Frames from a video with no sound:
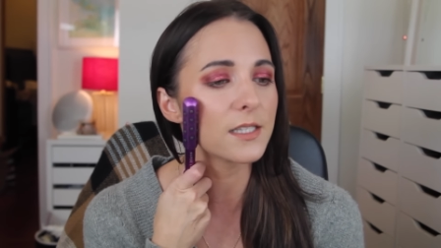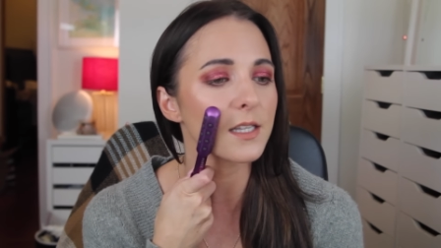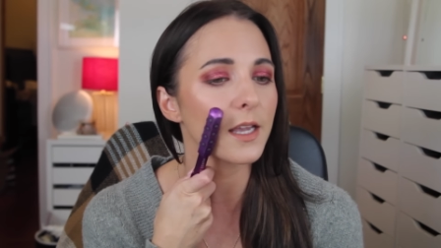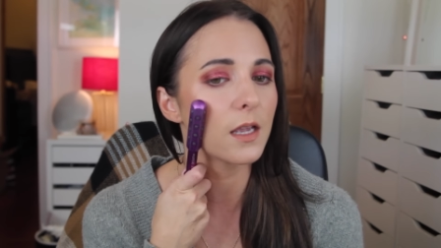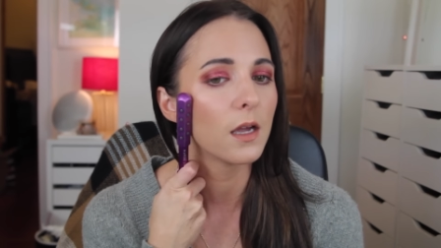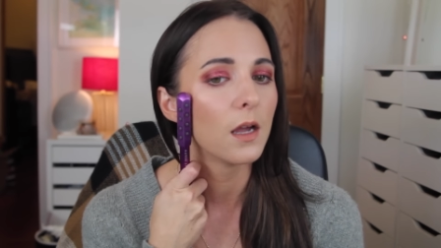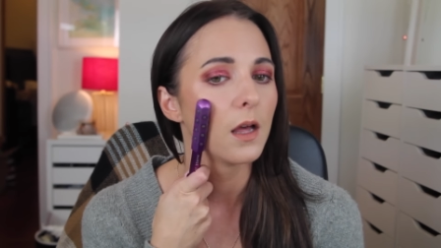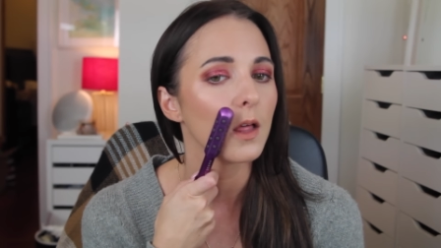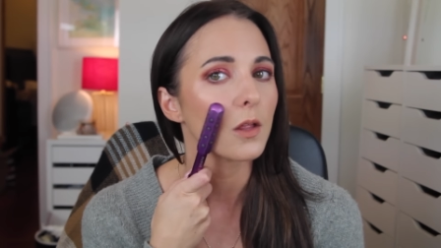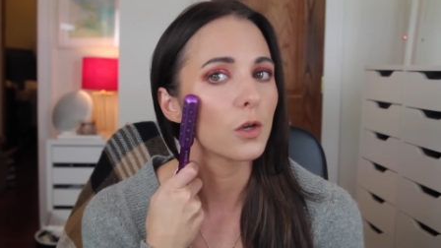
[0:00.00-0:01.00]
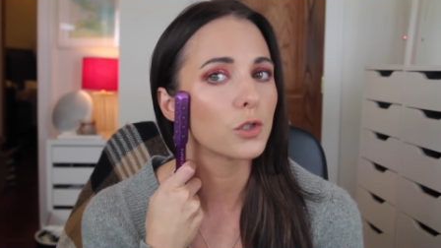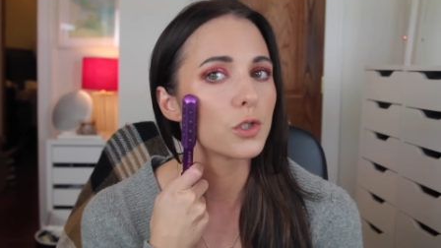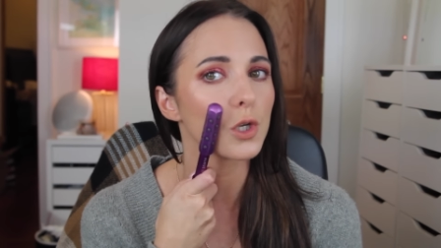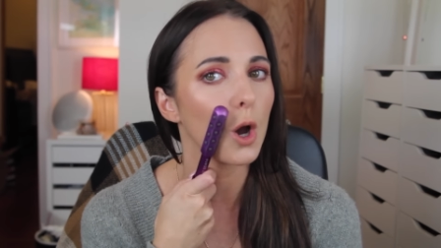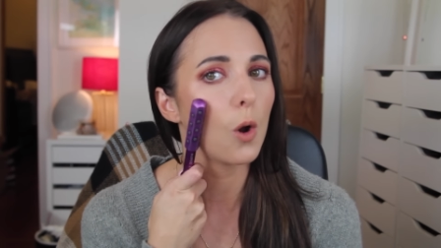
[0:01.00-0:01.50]
It's like
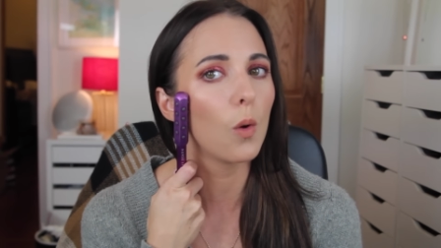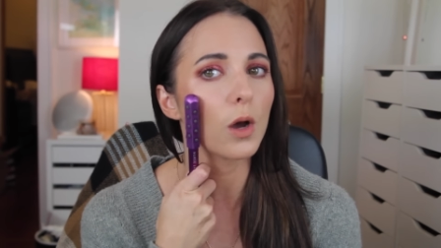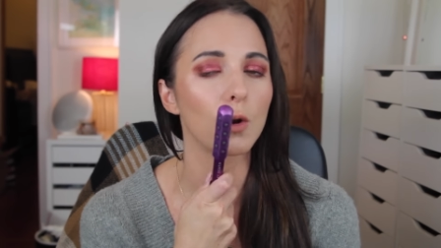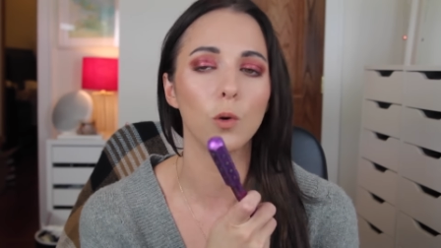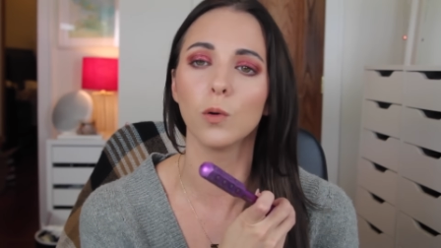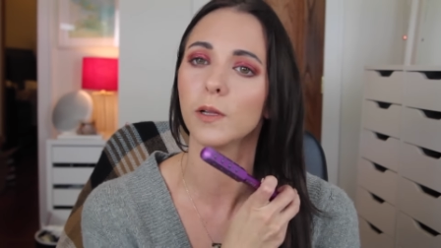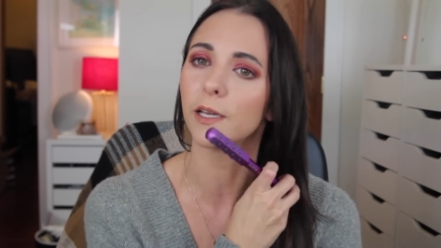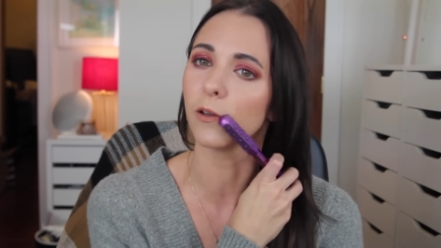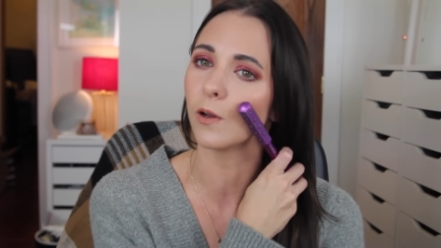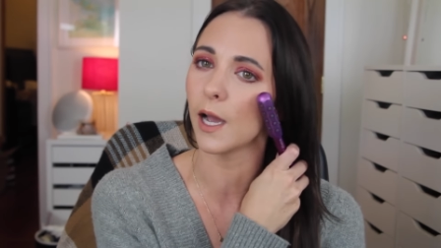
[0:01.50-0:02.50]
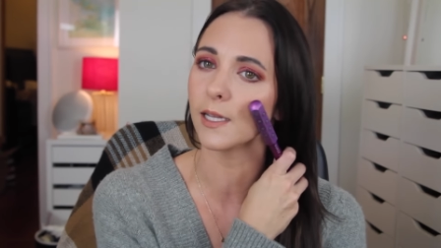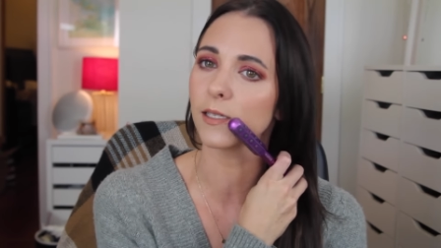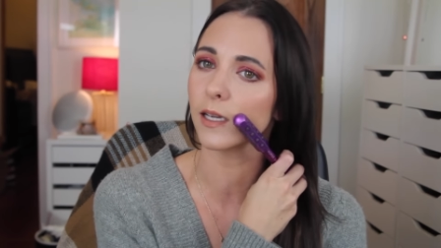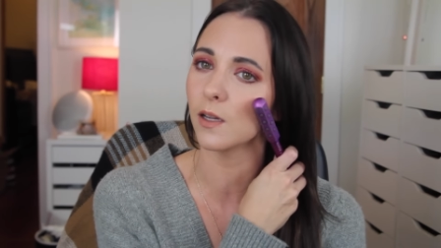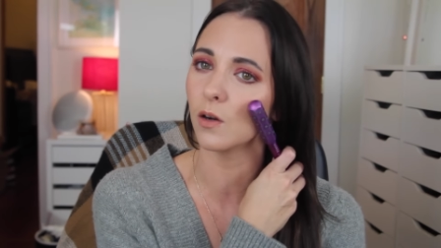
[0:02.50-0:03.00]
so cooling, you
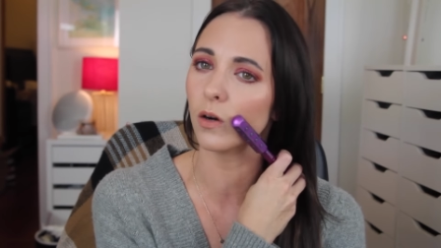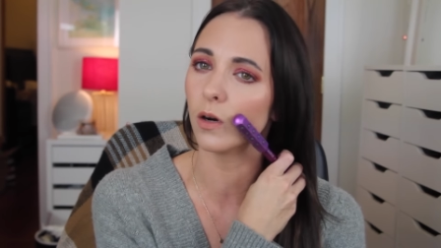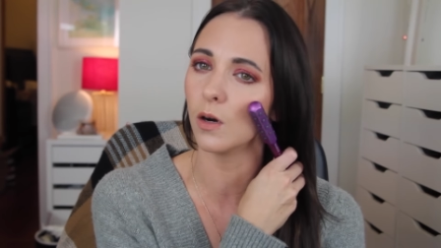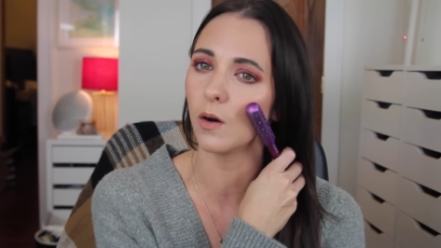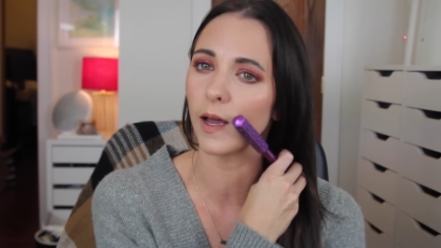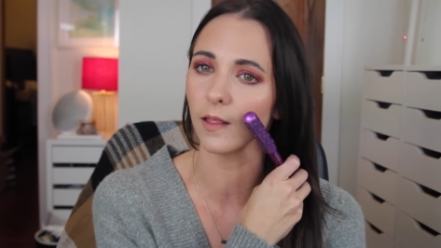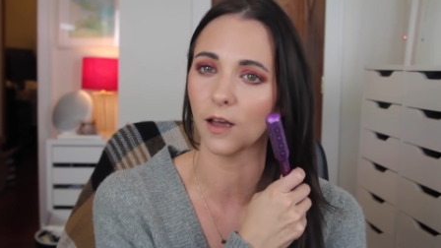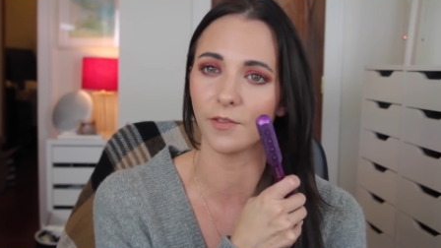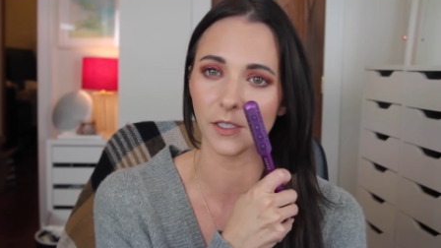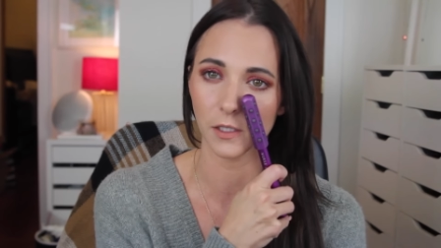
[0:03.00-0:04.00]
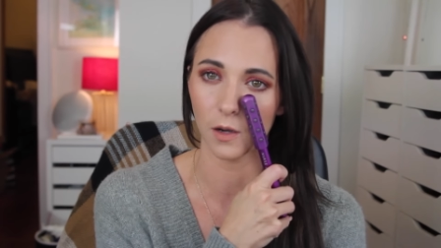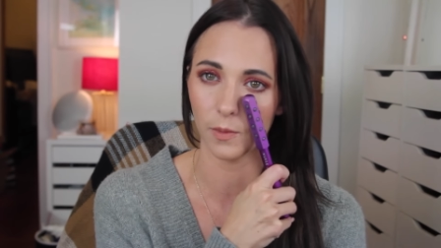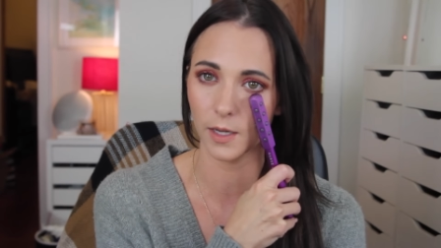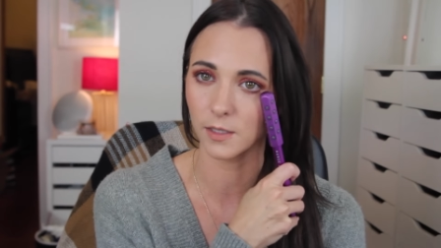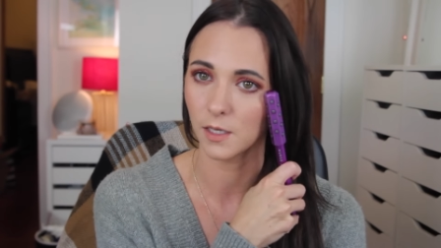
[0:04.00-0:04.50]
guys. Like, oh, I love it
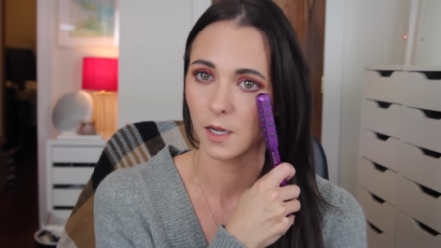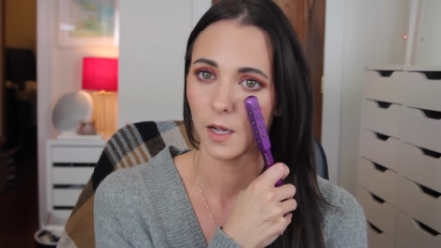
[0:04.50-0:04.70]
so much.